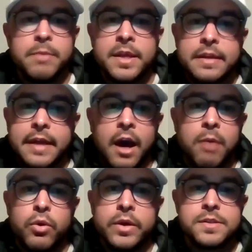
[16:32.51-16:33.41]
made the
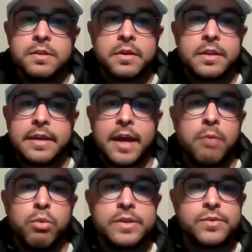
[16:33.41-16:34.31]
Cowboys and look at the
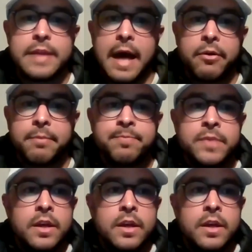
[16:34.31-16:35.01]
Cowboys without him.